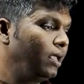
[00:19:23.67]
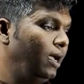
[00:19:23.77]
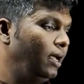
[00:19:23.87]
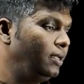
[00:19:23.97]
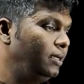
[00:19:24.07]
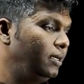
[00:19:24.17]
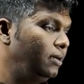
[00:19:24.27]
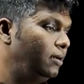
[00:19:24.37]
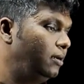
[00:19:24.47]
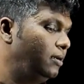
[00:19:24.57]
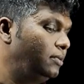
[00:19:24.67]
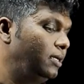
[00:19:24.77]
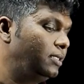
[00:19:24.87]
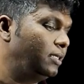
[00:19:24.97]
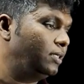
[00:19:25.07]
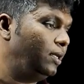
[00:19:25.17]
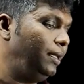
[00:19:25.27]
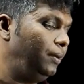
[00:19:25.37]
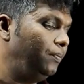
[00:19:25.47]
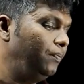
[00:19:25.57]
and here there's a
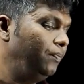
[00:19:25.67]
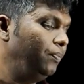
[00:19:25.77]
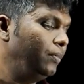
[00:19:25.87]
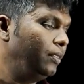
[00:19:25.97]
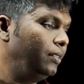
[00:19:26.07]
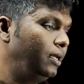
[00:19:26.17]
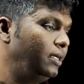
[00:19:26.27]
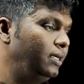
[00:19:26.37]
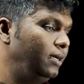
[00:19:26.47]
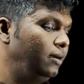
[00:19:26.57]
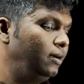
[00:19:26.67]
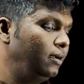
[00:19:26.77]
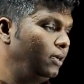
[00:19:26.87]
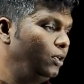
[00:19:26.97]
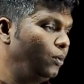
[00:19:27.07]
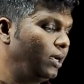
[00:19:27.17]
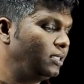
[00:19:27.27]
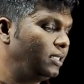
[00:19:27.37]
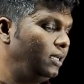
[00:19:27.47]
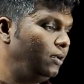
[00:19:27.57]
3, then here you can
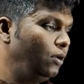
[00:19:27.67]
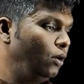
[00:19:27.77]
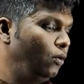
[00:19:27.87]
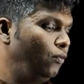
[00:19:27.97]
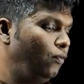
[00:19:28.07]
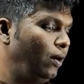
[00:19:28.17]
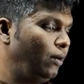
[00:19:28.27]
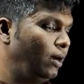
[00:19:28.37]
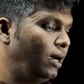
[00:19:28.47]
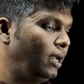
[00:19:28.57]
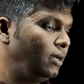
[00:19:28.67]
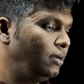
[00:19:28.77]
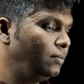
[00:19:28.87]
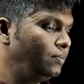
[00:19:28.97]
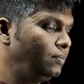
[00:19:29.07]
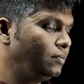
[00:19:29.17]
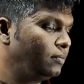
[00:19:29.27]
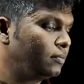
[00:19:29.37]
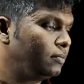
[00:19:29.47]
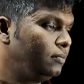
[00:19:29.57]
see
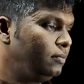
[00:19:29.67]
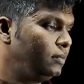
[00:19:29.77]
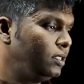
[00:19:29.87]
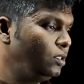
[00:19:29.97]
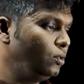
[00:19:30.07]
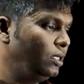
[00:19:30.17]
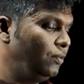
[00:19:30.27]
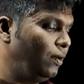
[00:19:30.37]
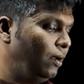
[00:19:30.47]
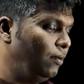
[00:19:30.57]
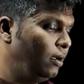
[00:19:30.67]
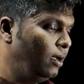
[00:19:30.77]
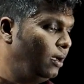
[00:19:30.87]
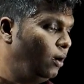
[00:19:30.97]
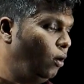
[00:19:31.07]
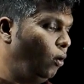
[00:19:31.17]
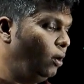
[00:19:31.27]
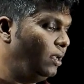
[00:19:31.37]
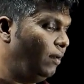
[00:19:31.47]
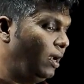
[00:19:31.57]
525. All
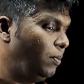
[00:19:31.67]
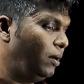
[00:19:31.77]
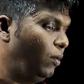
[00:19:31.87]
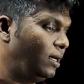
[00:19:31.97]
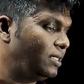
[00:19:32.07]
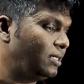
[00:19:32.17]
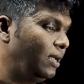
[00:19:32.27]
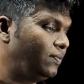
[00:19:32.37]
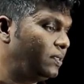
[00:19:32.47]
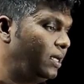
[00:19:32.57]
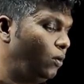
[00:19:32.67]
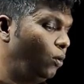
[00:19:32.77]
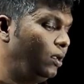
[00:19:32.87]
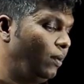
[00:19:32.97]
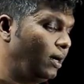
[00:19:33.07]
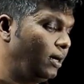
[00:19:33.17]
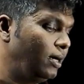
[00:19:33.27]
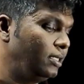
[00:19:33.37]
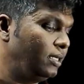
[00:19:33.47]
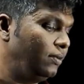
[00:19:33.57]
divided by what is left there, only 100
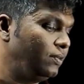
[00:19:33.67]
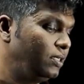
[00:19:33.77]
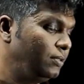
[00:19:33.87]
is left.